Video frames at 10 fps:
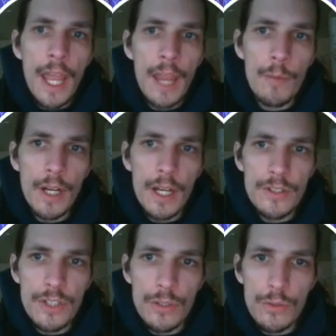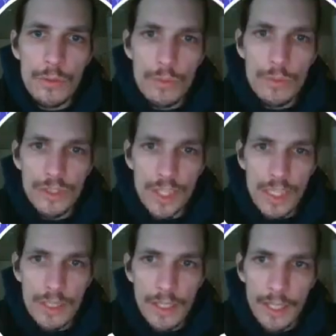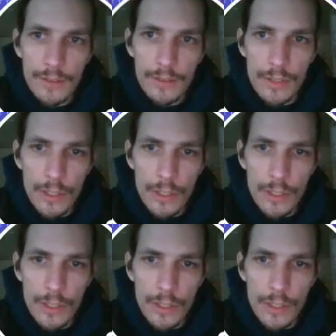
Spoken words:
And when I do see that